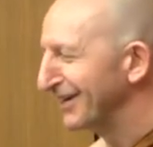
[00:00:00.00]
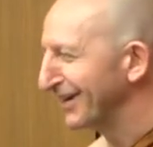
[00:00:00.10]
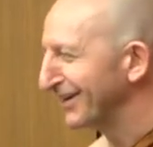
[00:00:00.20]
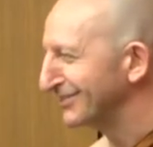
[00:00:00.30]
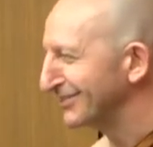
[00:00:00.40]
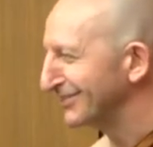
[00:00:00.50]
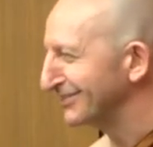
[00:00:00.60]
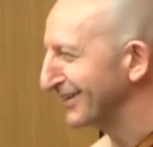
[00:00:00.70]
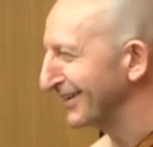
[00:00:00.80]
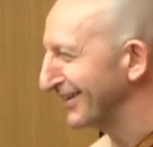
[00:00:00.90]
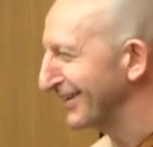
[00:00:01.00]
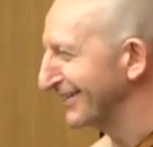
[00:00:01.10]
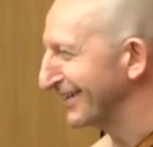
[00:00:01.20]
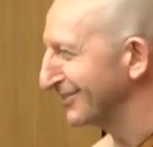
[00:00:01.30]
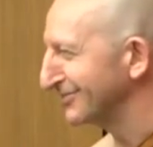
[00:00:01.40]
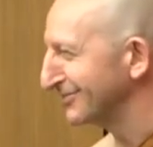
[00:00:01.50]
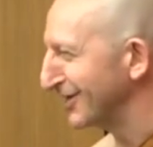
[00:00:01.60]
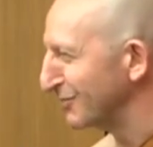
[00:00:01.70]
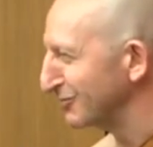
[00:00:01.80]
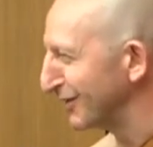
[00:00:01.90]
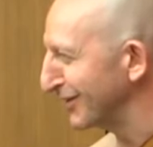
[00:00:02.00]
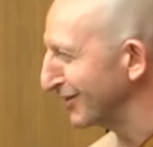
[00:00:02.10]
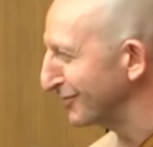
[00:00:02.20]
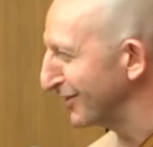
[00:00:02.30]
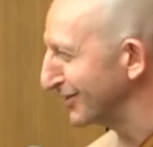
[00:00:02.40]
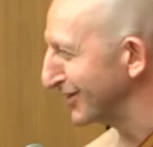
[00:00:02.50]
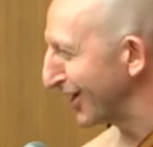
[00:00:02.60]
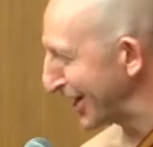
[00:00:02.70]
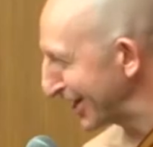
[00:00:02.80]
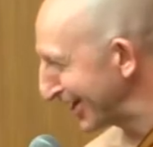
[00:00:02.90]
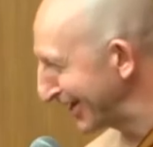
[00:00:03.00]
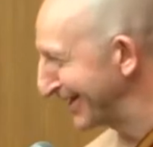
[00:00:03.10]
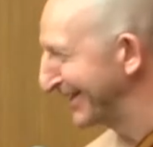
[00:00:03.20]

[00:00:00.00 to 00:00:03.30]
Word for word: my English is uh, a thousand times better than my Thai.